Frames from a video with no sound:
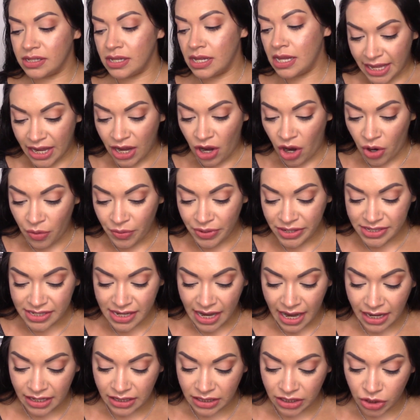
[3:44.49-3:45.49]
They always
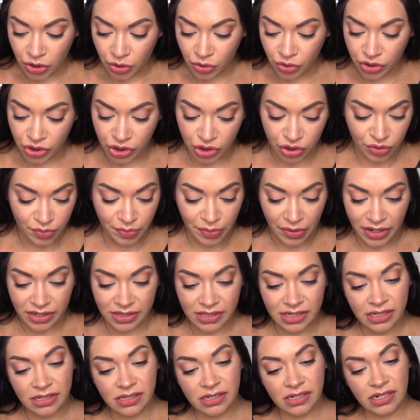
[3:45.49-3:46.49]
add little
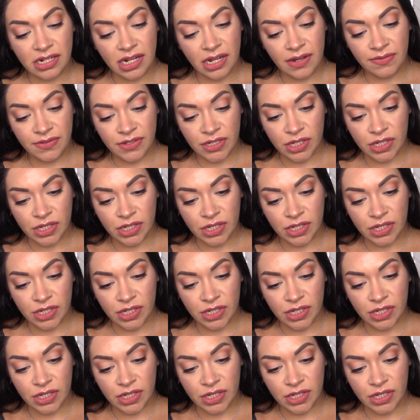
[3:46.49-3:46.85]
coupons and stuff.